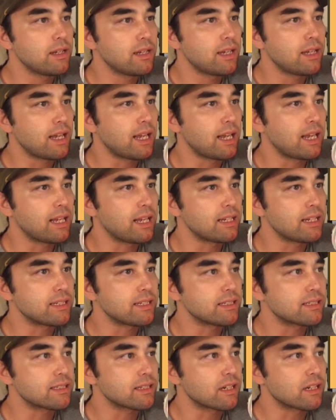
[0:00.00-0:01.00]

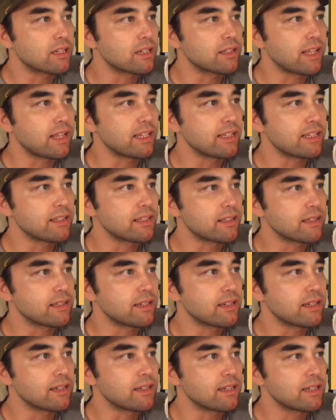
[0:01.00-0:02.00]
and uh, they
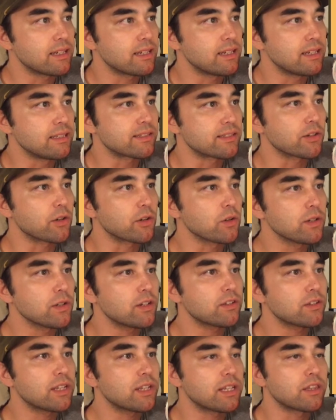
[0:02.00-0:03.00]
it's
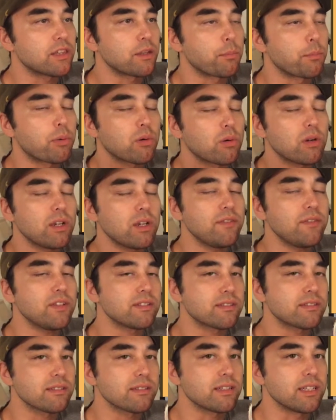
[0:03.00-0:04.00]
earlier than the
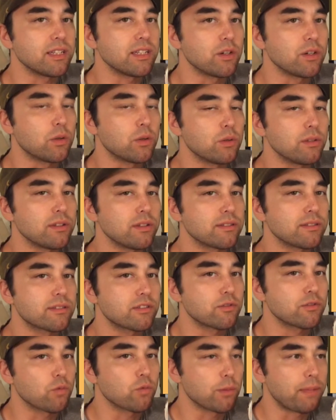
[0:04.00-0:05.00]
previously
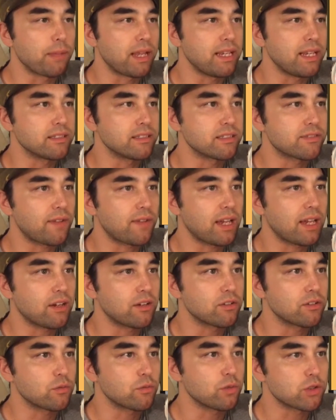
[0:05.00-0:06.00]
oldest remains
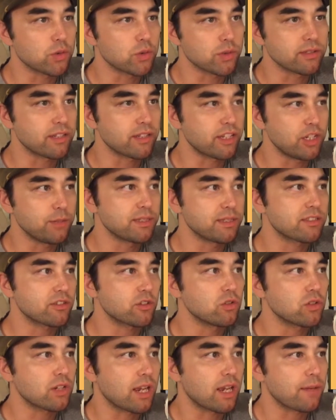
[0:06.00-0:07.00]
found, which was the human
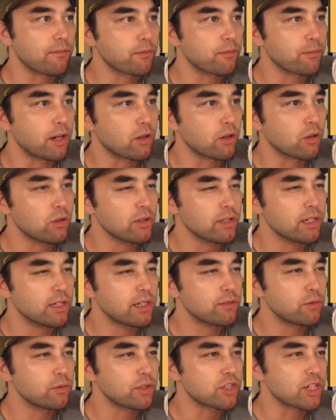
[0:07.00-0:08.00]
skullcap from
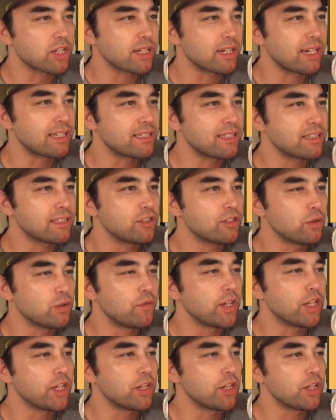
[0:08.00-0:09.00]
Mongolia, which I, I did do a
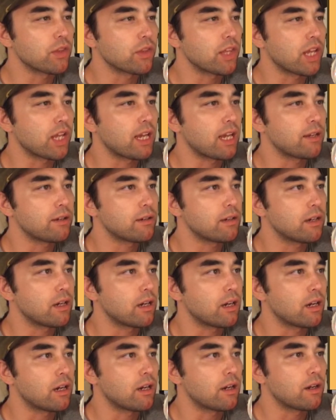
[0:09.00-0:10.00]
video on that
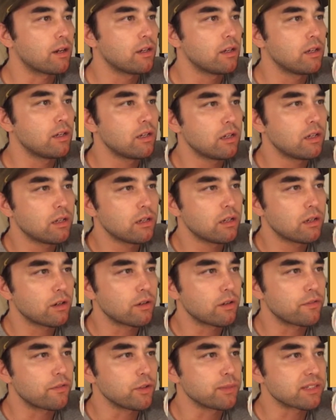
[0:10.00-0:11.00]
uh,
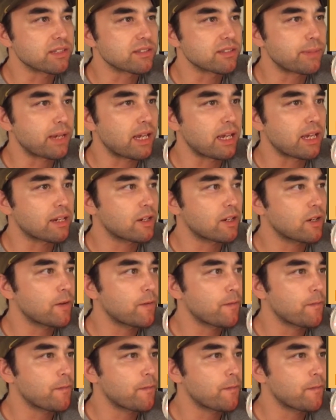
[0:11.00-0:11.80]
a few months back.